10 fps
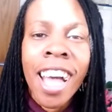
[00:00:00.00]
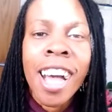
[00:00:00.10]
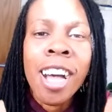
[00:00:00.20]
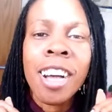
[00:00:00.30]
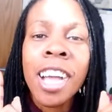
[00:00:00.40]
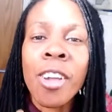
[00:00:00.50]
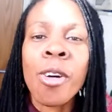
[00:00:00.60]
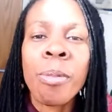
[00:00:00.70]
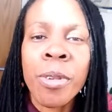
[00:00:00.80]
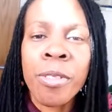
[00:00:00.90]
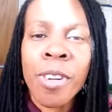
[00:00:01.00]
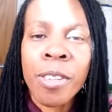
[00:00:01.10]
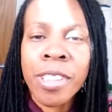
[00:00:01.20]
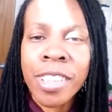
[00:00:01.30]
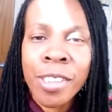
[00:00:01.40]
I hope you
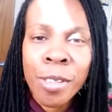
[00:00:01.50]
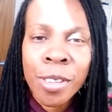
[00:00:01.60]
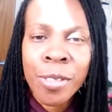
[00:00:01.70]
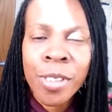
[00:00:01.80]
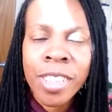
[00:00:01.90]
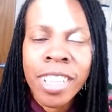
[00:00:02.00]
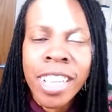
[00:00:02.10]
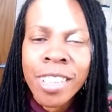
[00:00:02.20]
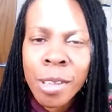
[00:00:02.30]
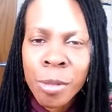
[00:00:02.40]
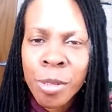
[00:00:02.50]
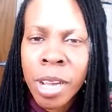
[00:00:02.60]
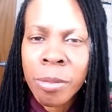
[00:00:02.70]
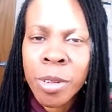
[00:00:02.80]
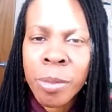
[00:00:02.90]
found this useful.
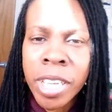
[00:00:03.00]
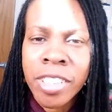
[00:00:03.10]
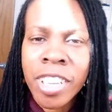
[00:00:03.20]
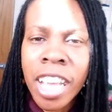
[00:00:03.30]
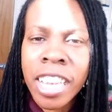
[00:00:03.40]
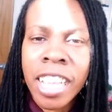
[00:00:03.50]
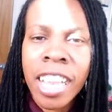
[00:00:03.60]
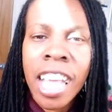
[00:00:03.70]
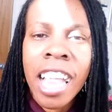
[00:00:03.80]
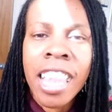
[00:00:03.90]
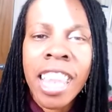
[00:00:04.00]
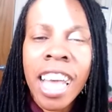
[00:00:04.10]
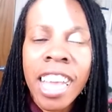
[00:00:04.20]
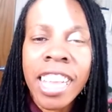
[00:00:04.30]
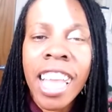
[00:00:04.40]
Subscribe to my channel,
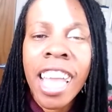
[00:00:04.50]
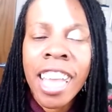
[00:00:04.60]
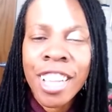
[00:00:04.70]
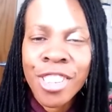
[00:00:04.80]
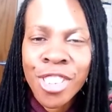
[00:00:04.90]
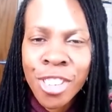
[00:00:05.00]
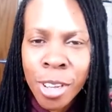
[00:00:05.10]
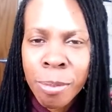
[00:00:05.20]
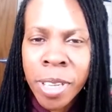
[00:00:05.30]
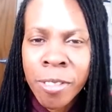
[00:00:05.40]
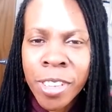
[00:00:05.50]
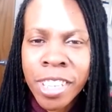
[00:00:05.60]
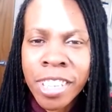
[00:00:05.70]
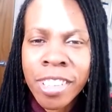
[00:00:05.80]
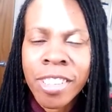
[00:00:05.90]
like and share my
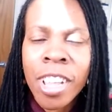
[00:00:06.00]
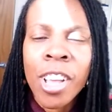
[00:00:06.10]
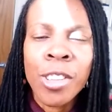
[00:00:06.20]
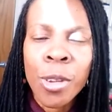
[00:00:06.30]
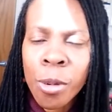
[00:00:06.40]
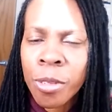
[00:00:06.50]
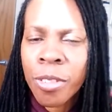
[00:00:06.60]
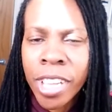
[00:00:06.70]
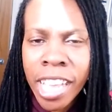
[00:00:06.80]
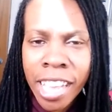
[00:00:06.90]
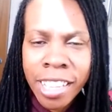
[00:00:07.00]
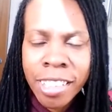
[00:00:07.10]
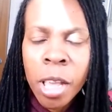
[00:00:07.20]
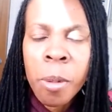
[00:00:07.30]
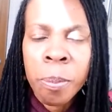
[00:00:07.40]
videos. Don't forget,
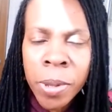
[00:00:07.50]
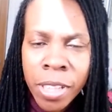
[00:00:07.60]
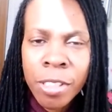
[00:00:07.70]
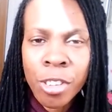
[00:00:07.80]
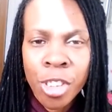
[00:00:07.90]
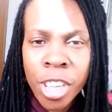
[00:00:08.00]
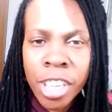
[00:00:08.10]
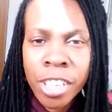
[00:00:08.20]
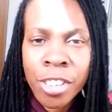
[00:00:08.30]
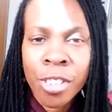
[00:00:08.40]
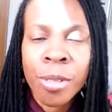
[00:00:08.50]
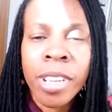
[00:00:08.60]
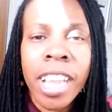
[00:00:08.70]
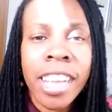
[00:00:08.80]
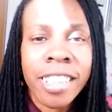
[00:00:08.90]
be the change you
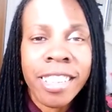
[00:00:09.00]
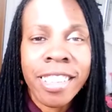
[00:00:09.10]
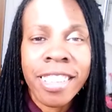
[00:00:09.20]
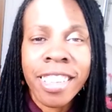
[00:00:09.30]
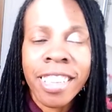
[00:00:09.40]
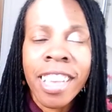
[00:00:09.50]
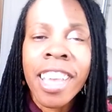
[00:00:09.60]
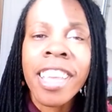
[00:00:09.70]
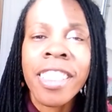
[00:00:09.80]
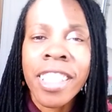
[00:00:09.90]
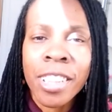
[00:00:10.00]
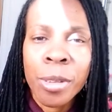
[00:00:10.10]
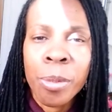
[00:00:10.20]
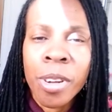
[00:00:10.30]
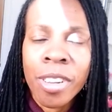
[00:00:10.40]
would like to see in
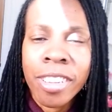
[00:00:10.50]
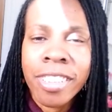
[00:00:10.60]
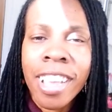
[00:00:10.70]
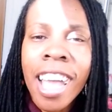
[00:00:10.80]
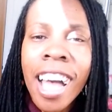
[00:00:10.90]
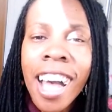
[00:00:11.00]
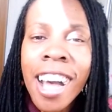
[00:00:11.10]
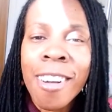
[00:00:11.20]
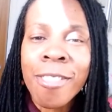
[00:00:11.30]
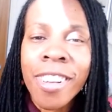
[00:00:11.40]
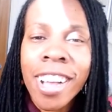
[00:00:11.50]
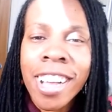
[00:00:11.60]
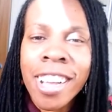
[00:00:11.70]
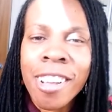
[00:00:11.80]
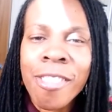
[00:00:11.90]
this world. Have
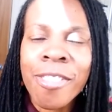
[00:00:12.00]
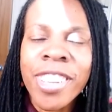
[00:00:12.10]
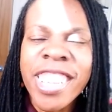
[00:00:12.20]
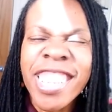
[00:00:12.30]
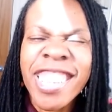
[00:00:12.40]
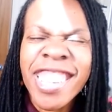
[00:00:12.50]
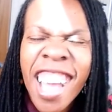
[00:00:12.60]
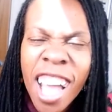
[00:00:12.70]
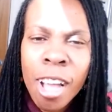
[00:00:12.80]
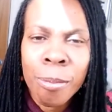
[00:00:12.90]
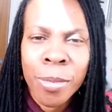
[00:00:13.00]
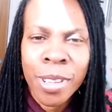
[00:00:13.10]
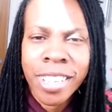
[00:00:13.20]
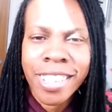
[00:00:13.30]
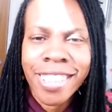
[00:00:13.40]
a
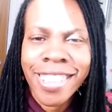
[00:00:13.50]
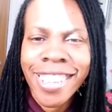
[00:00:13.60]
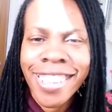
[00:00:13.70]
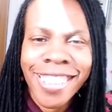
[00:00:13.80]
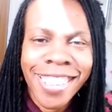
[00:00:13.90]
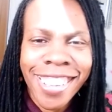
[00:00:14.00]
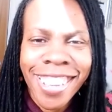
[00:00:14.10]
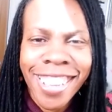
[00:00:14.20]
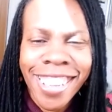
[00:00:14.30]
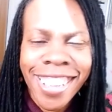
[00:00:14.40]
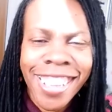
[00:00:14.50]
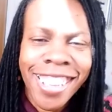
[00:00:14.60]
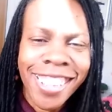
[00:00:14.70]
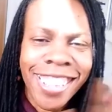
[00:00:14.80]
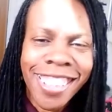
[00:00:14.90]
fantabulous day today.
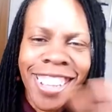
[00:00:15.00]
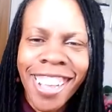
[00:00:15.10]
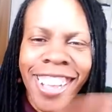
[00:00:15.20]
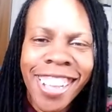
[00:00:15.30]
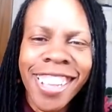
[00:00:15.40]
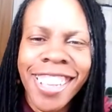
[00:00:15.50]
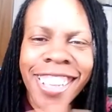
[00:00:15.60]
Ta-ta.